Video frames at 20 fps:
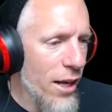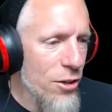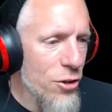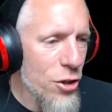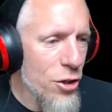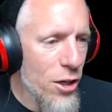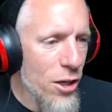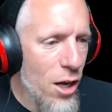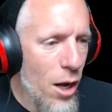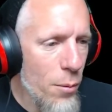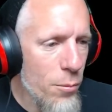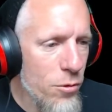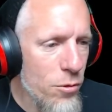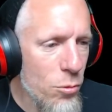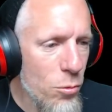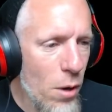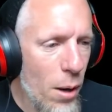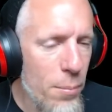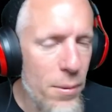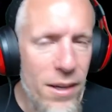share, comment,
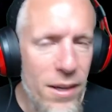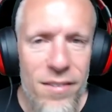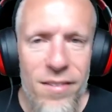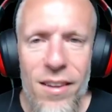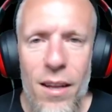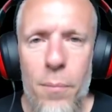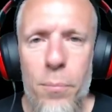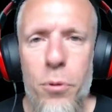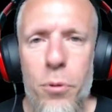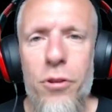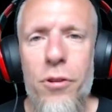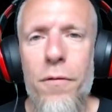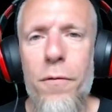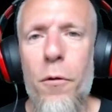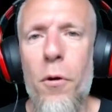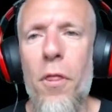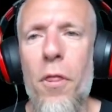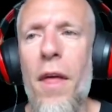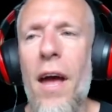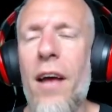subscribe. Like I said, I'm pushing
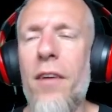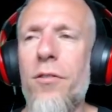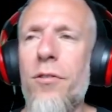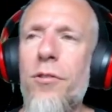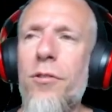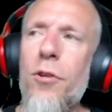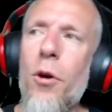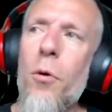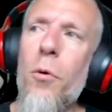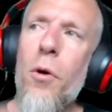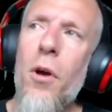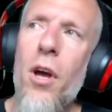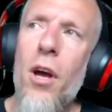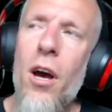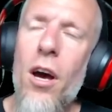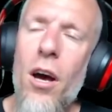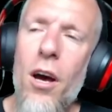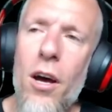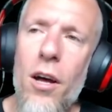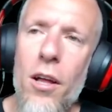for a thousand, so
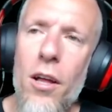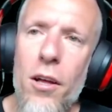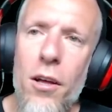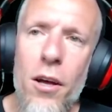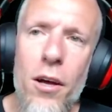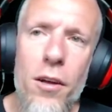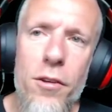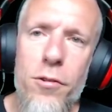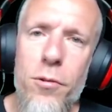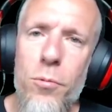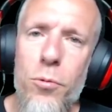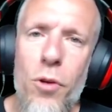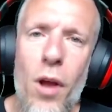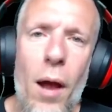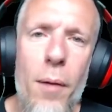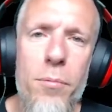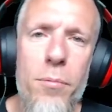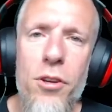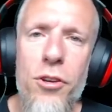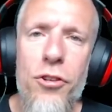uh, uh,
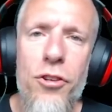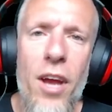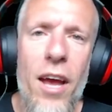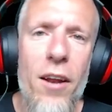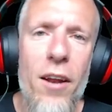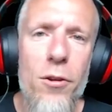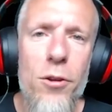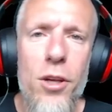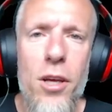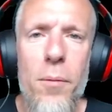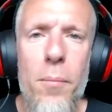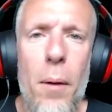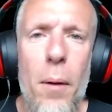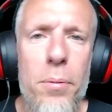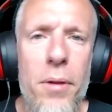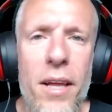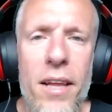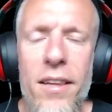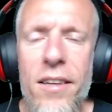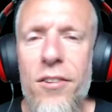subscribe to the channel. Look at my
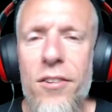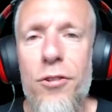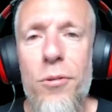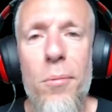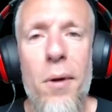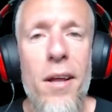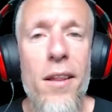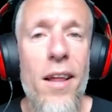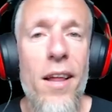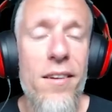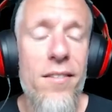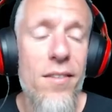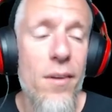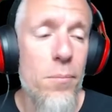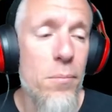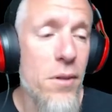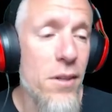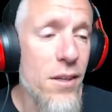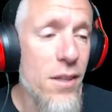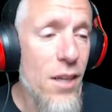playlist. You might like
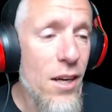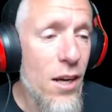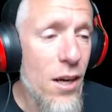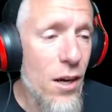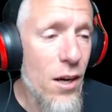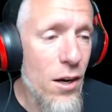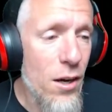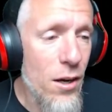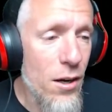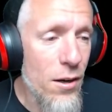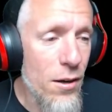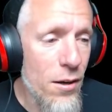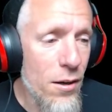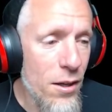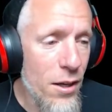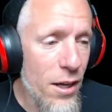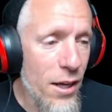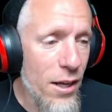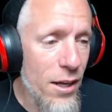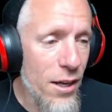something. Uh,
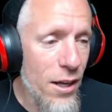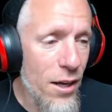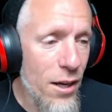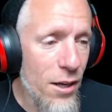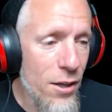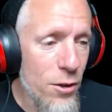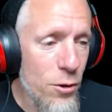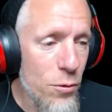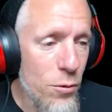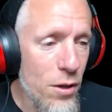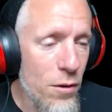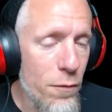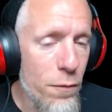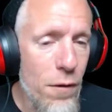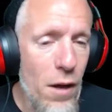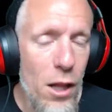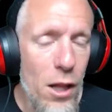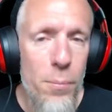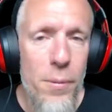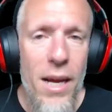and uh, you can
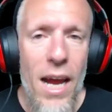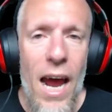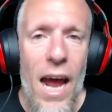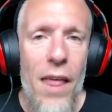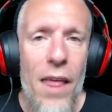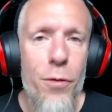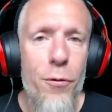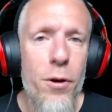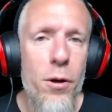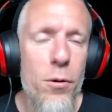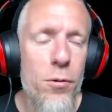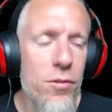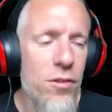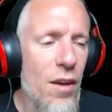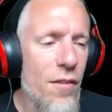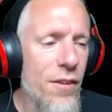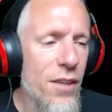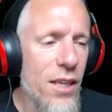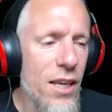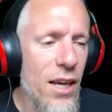follow me at
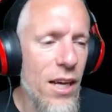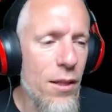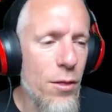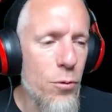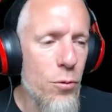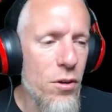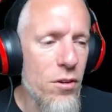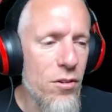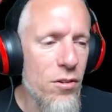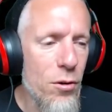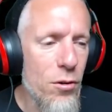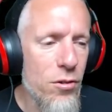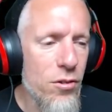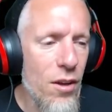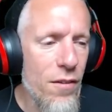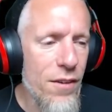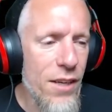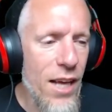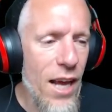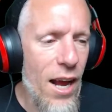307k
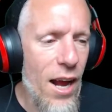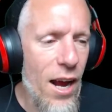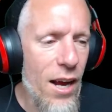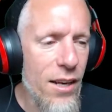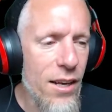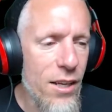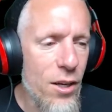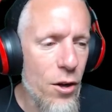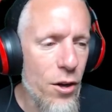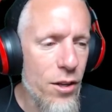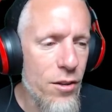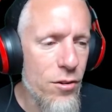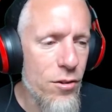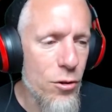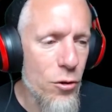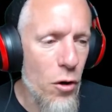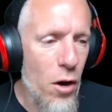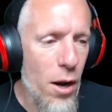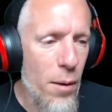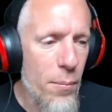307kid on
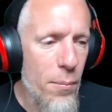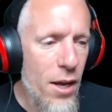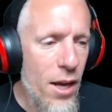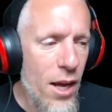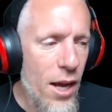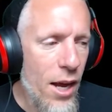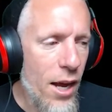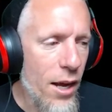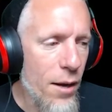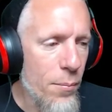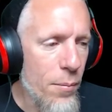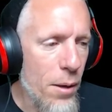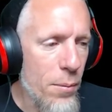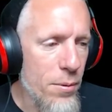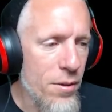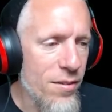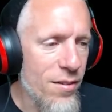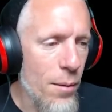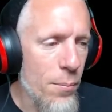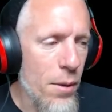Instagram, and
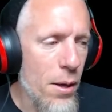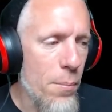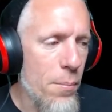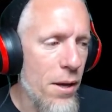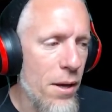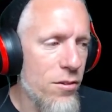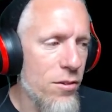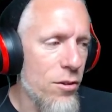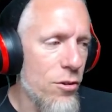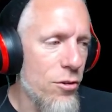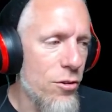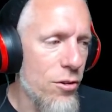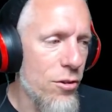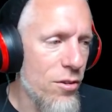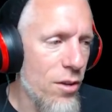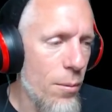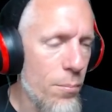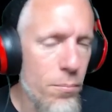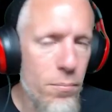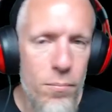maybe send me a message to
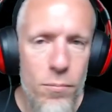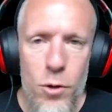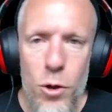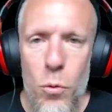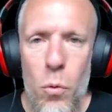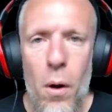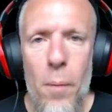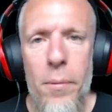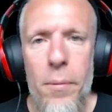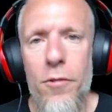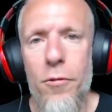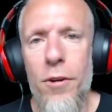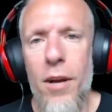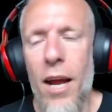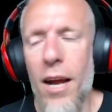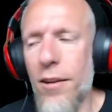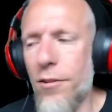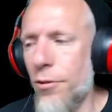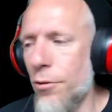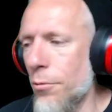something you want me to
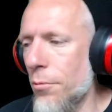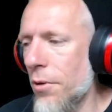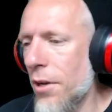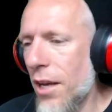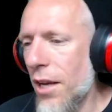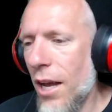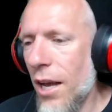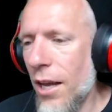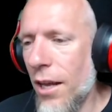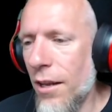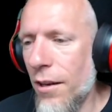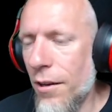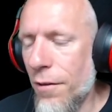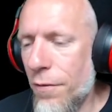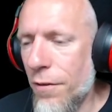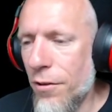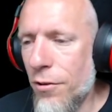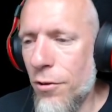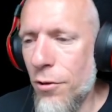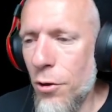react to. And
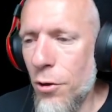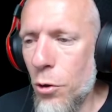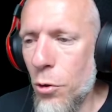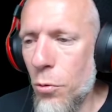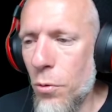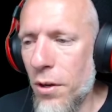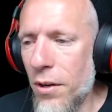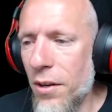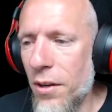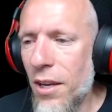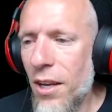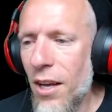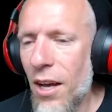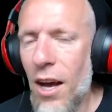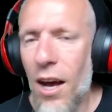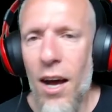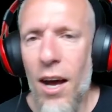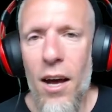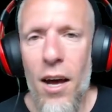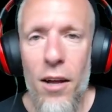if it's new, and
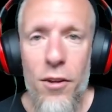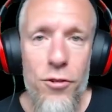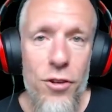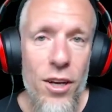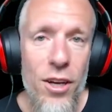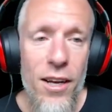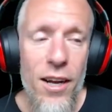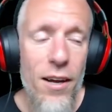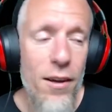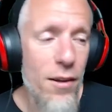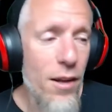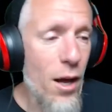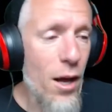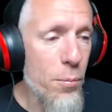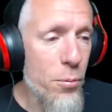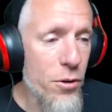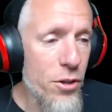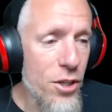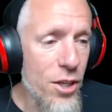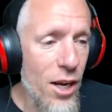uh, I'll check it out. I
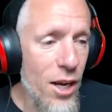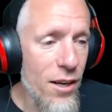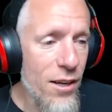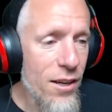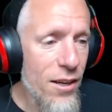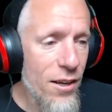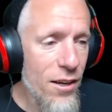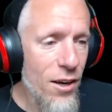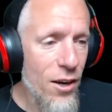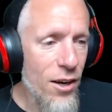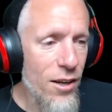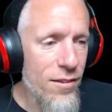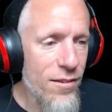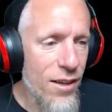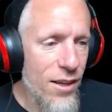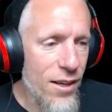appreciate it. All right, take